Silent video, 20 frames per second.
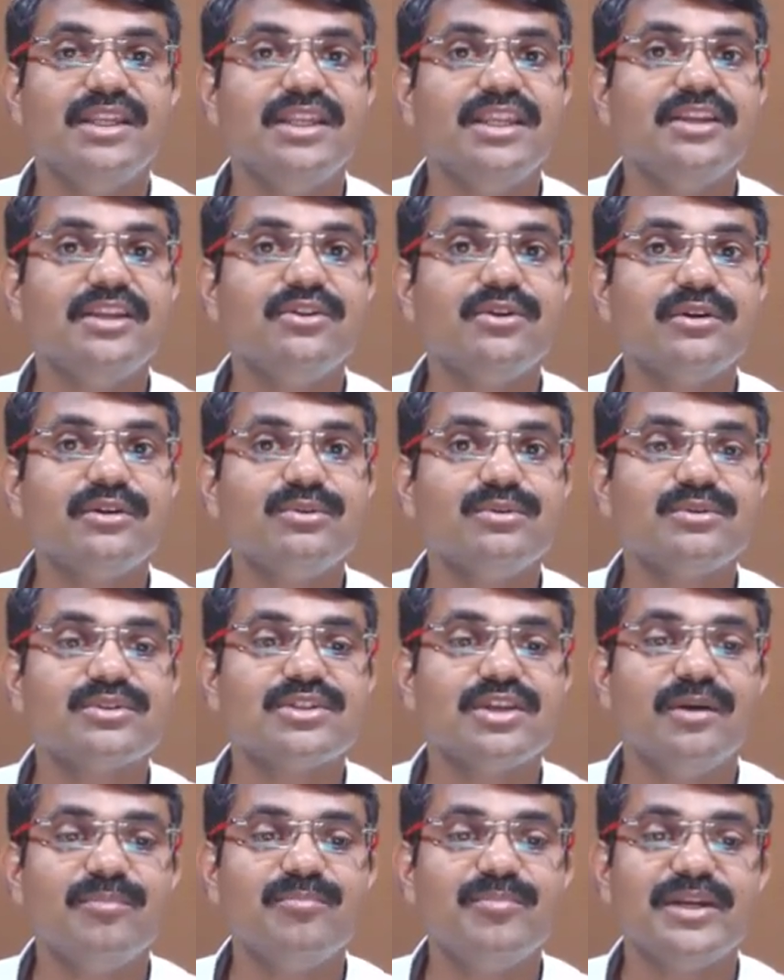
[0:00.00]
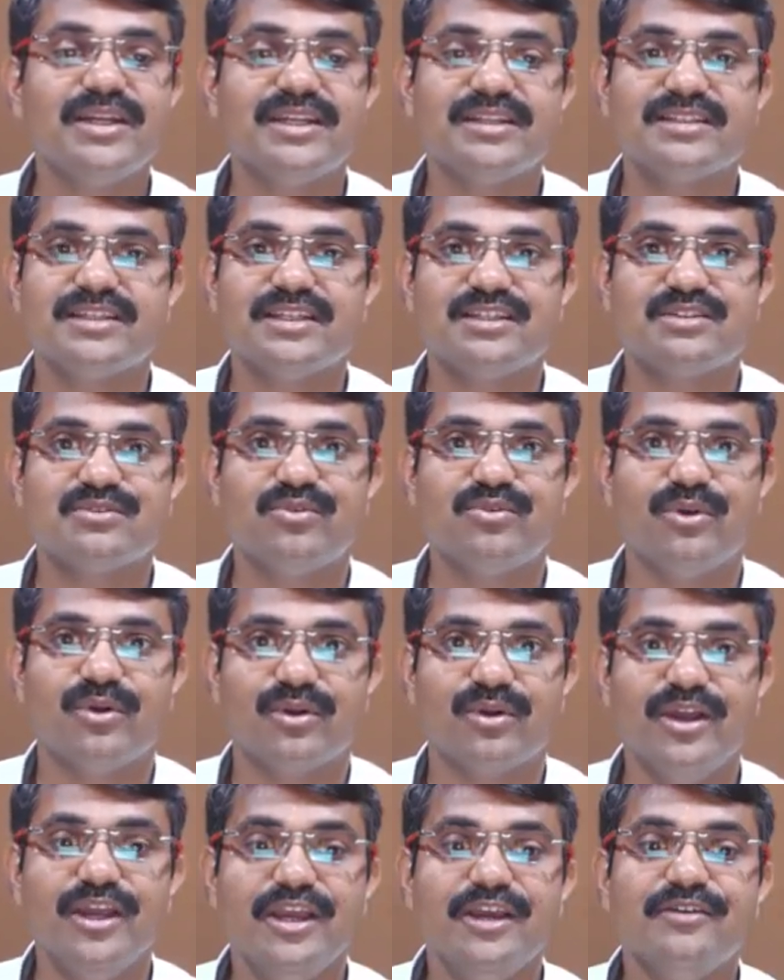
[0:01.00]
we need not to jump at
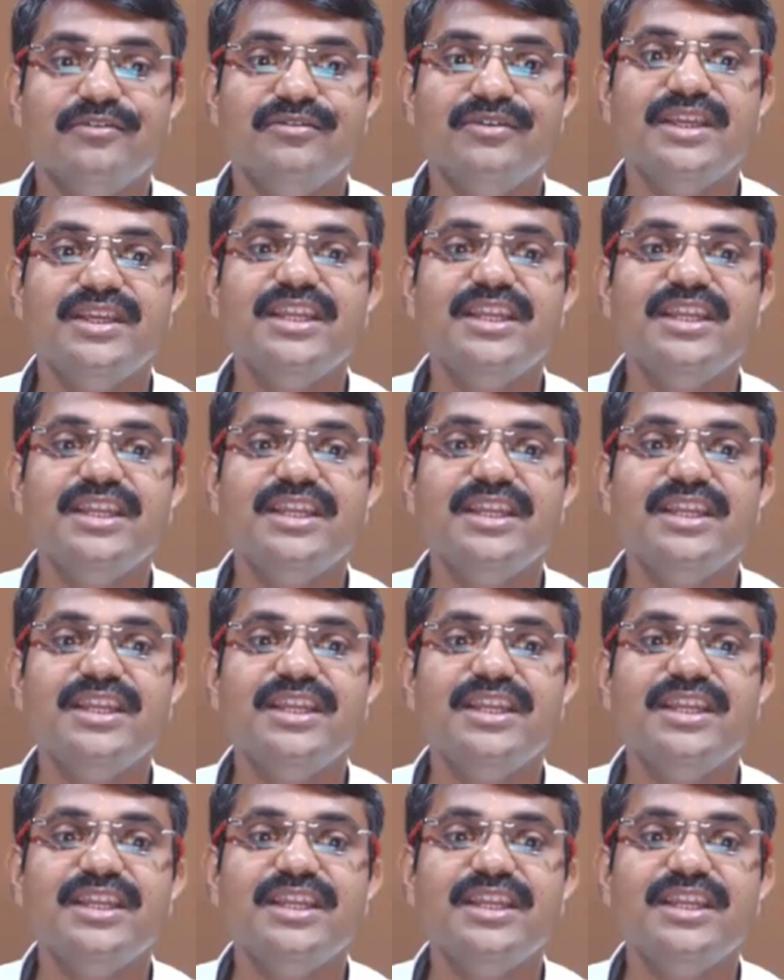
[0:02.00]
SH4,